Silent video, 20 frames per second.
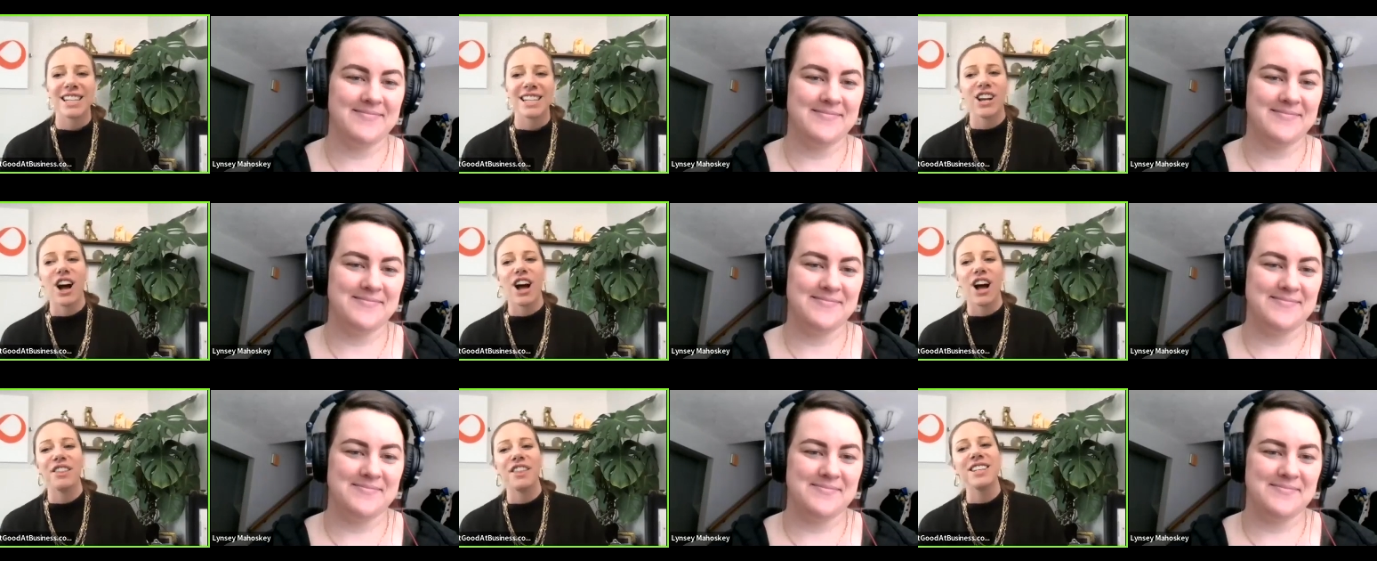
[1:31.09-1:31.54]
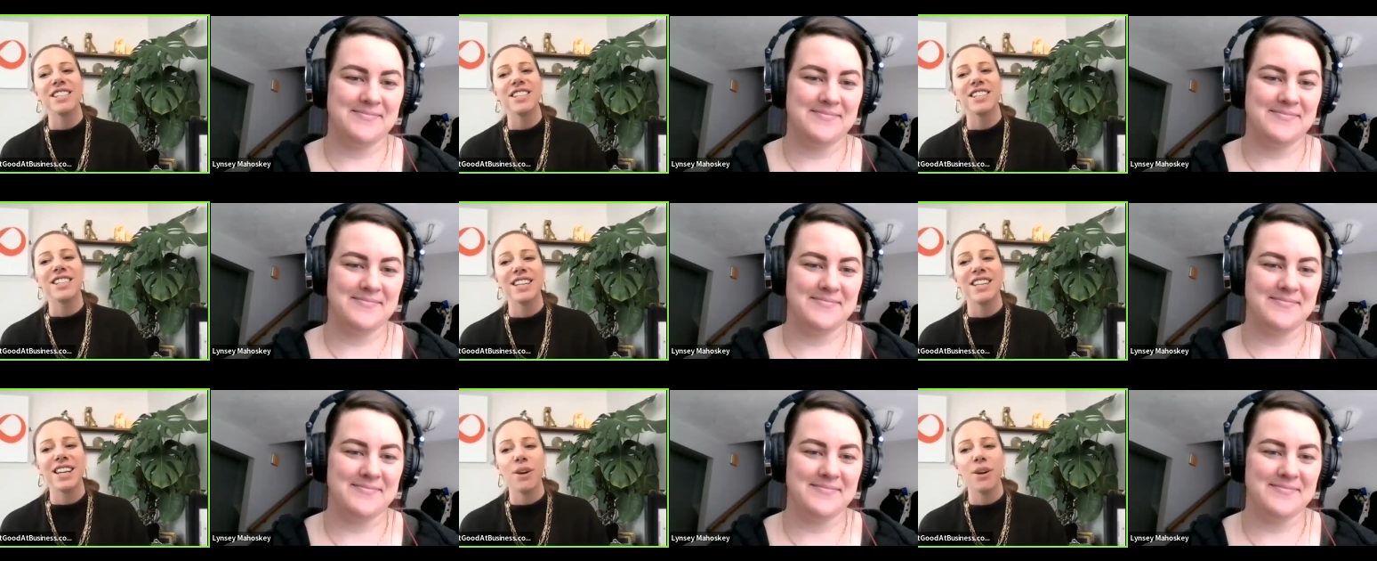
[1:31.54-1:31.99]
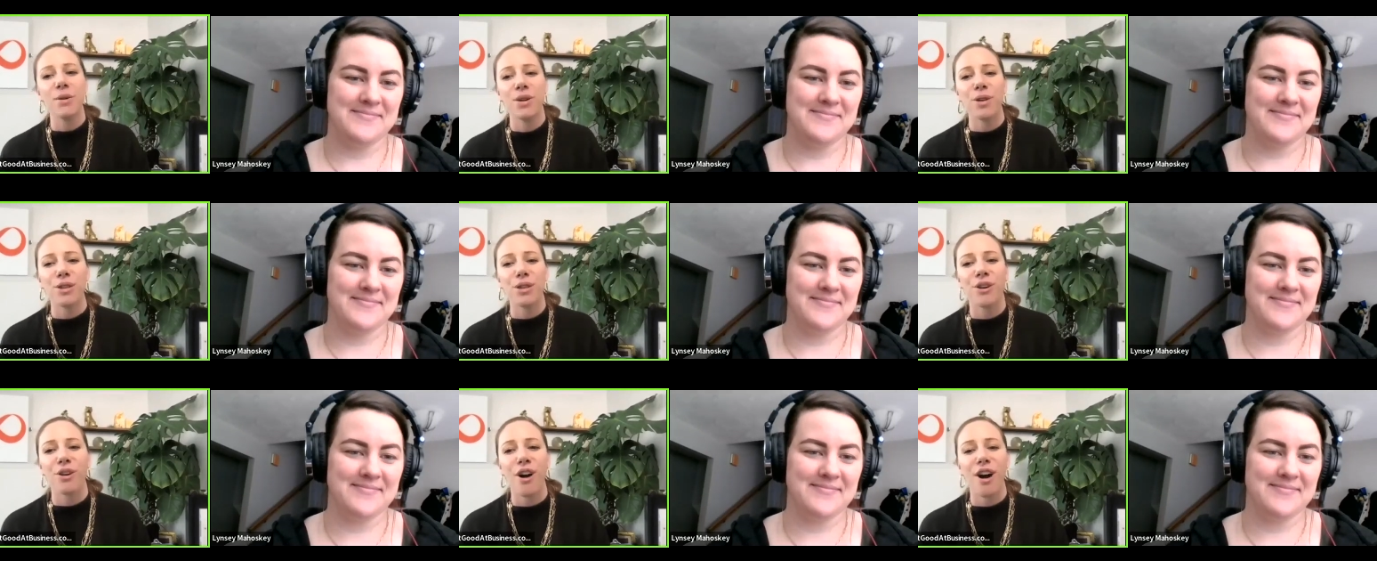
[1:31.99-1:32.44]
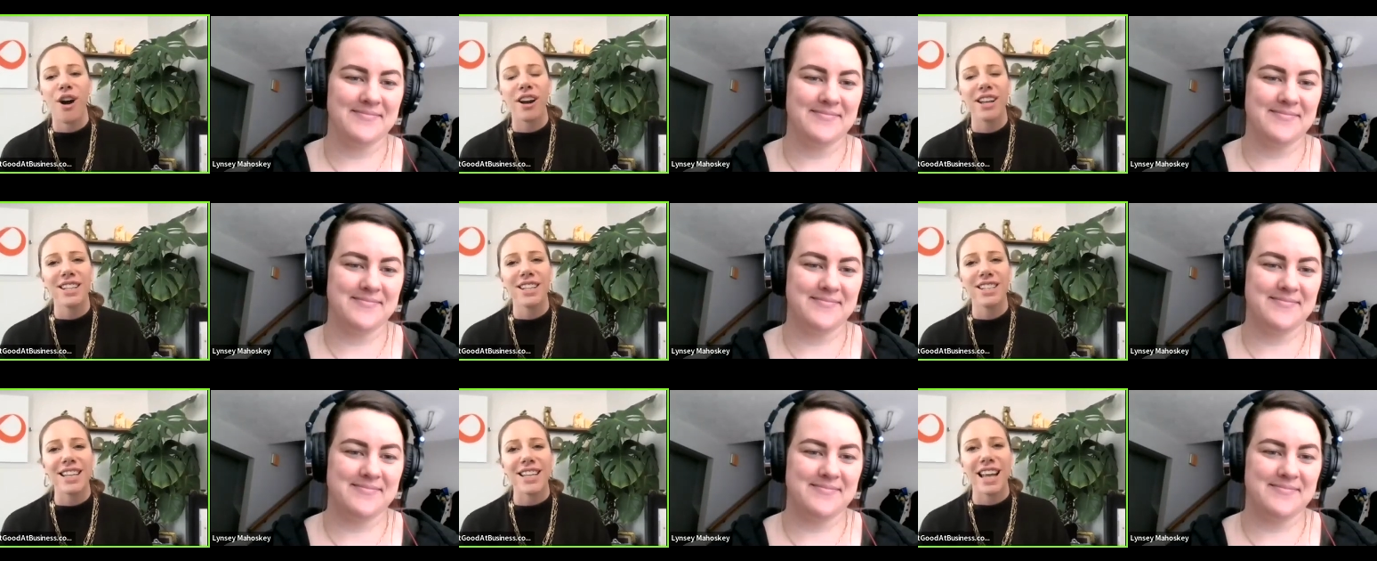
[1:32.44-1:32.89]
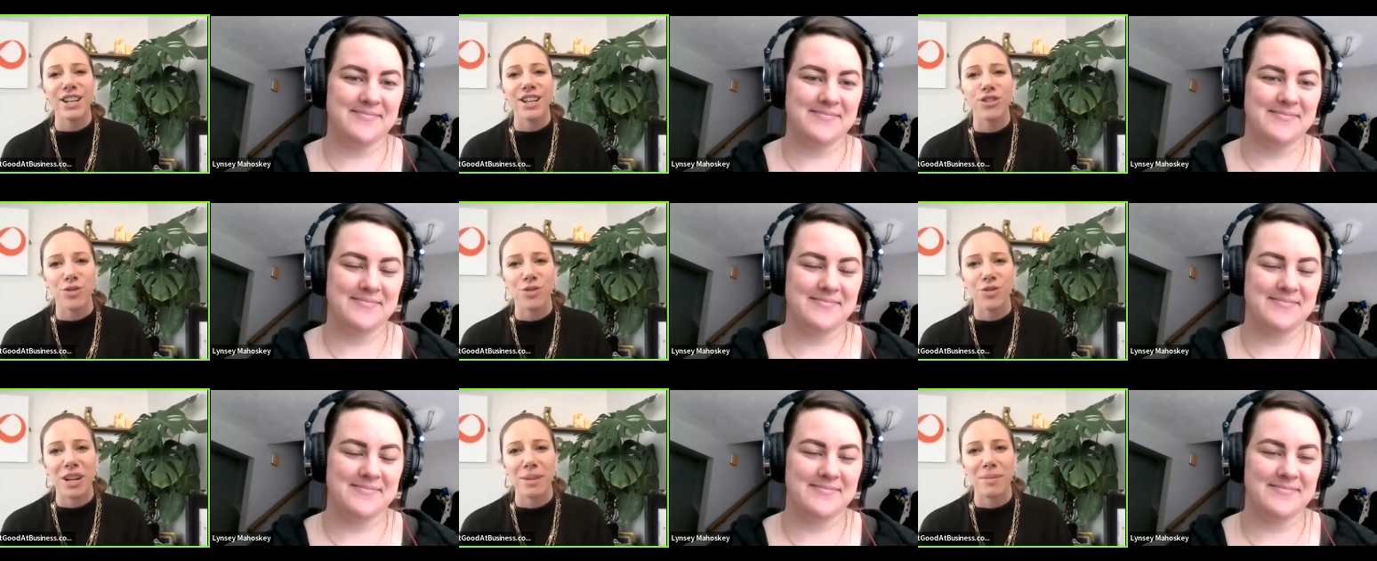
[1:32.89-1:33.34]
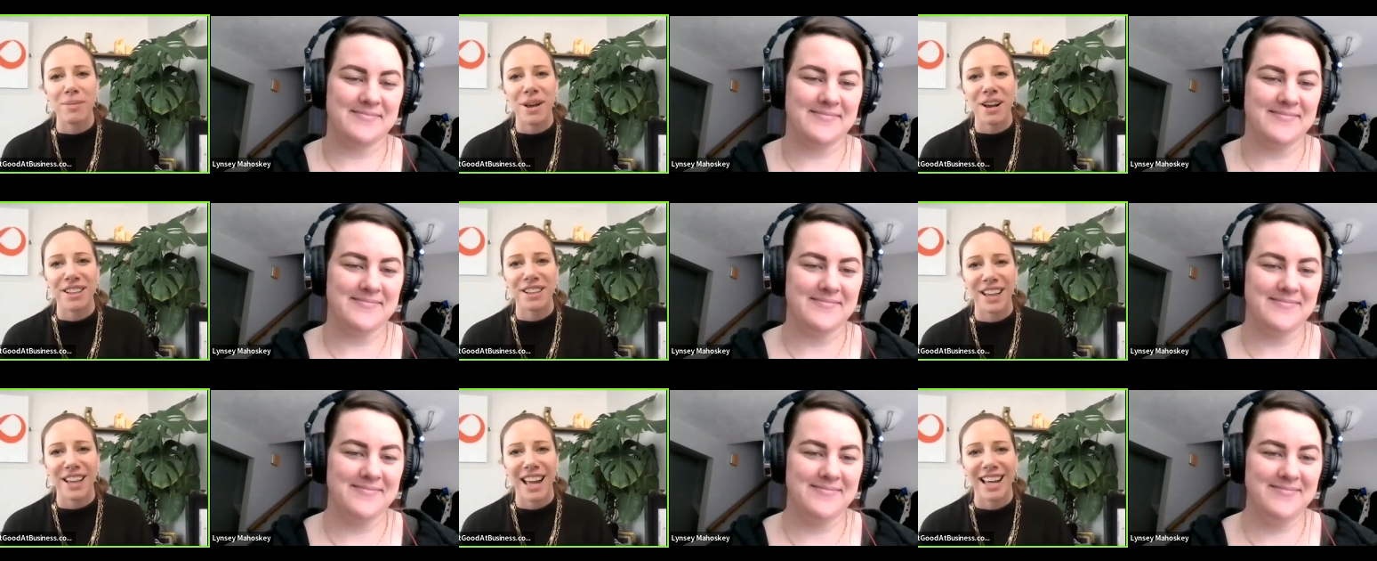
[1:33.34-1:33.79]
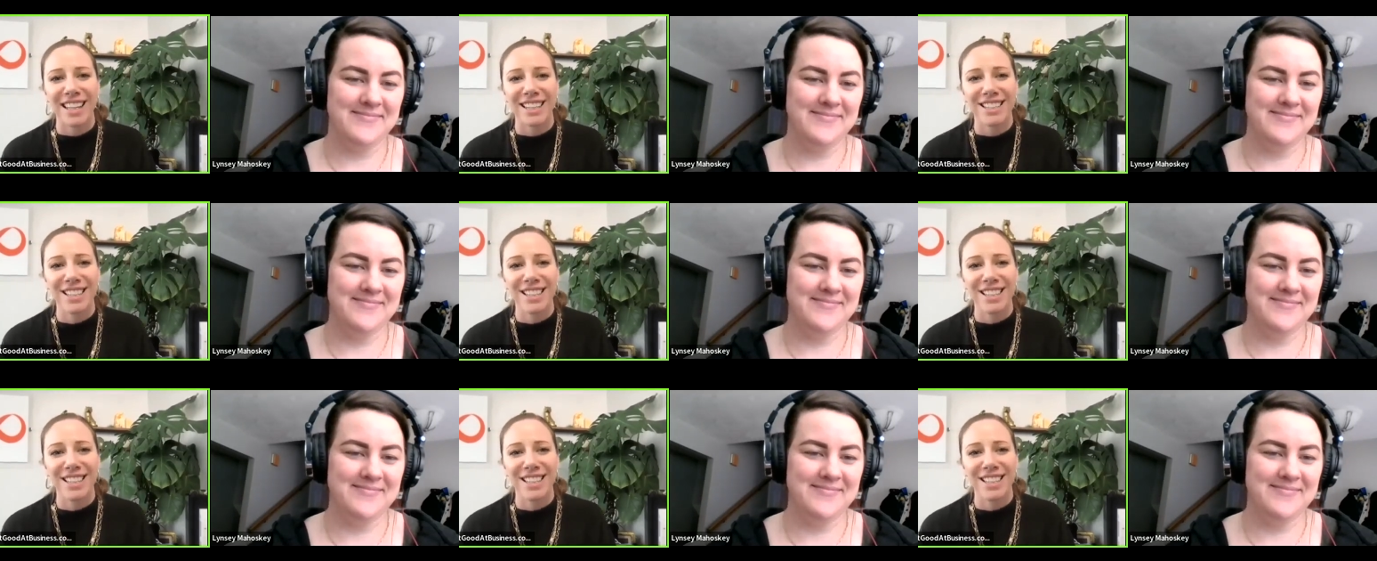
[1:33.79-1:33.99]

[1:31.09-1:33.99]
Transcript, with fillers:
Speaker 1: authentically with your audience and dream clients.